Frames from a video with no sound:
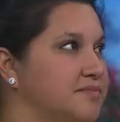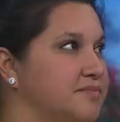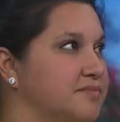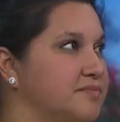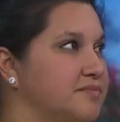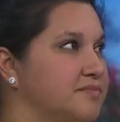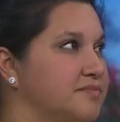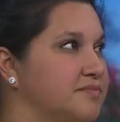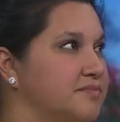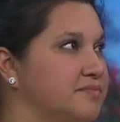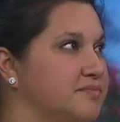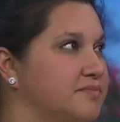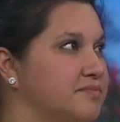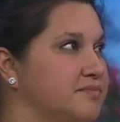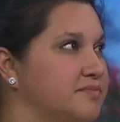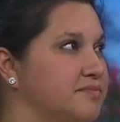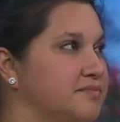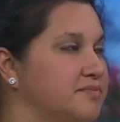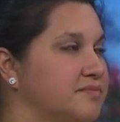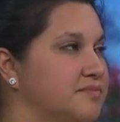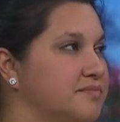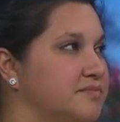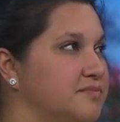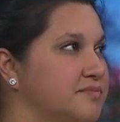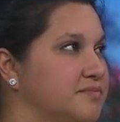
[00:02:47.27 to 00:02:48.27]

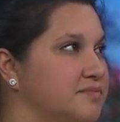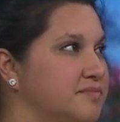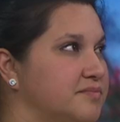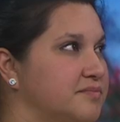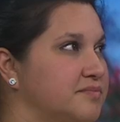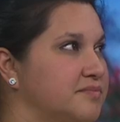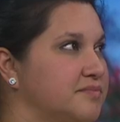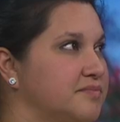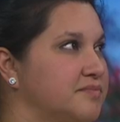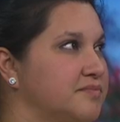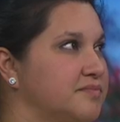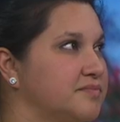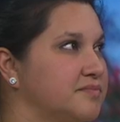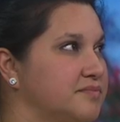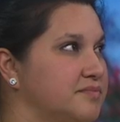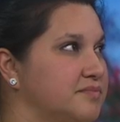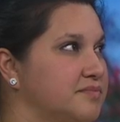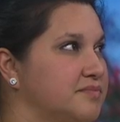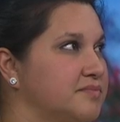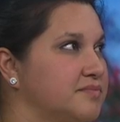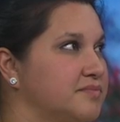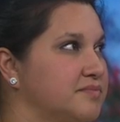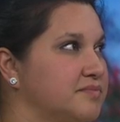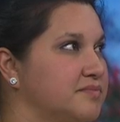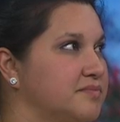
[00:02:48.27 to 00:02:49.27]

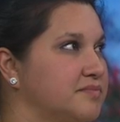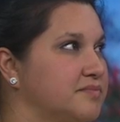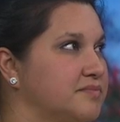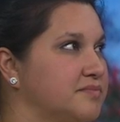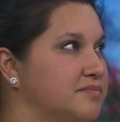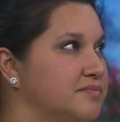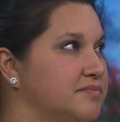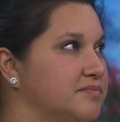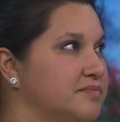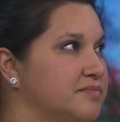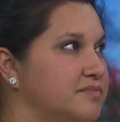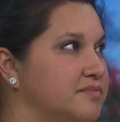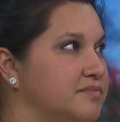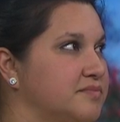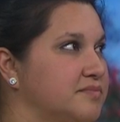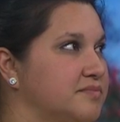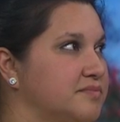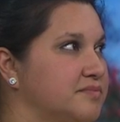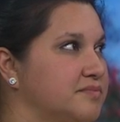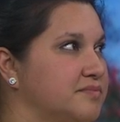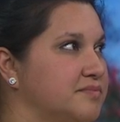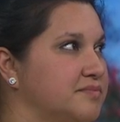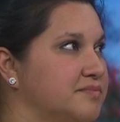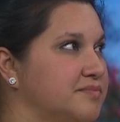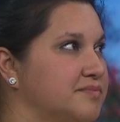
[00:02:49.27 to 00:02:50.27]

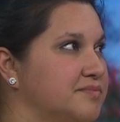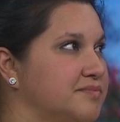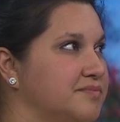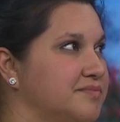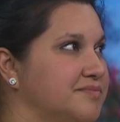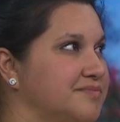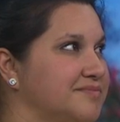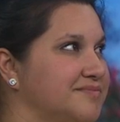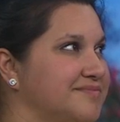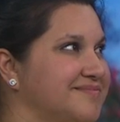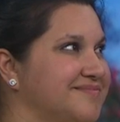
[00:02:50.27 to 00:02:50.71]
The person shown says nothing.